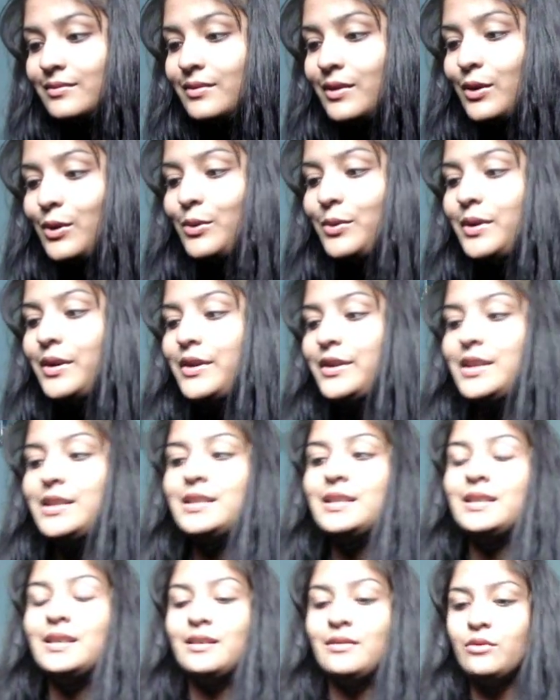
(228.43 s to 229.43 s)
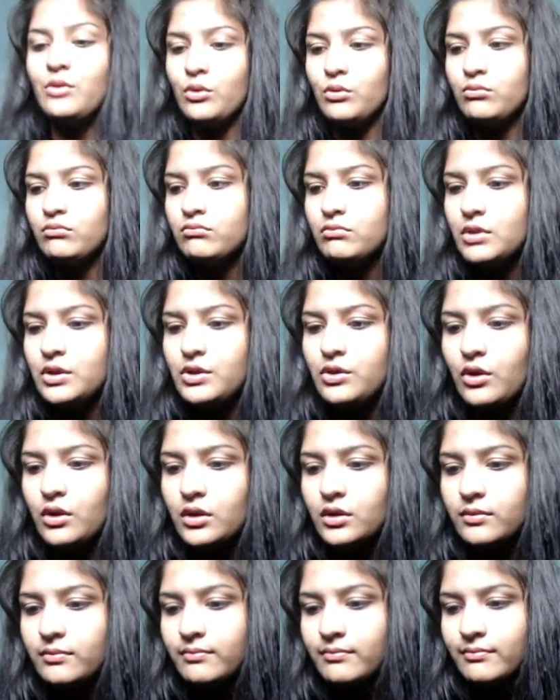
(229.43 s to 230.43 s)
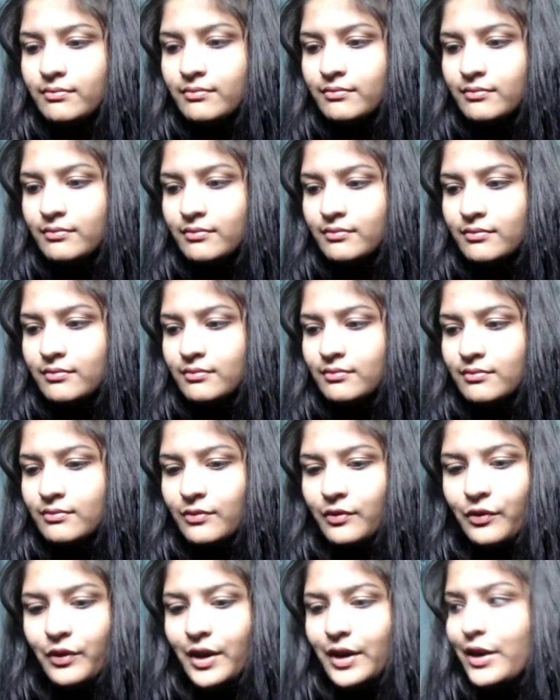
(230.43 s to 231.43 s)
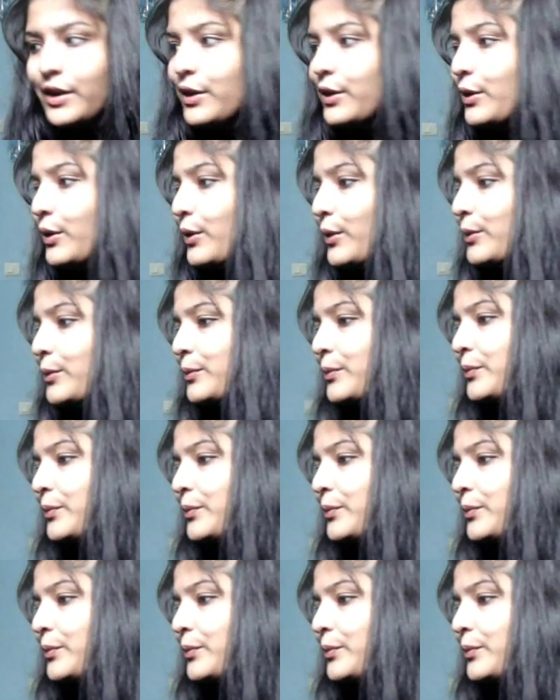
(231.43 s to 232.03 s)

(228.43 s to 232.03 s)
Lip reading: Oh, here it is. No, it's not. Where did it go?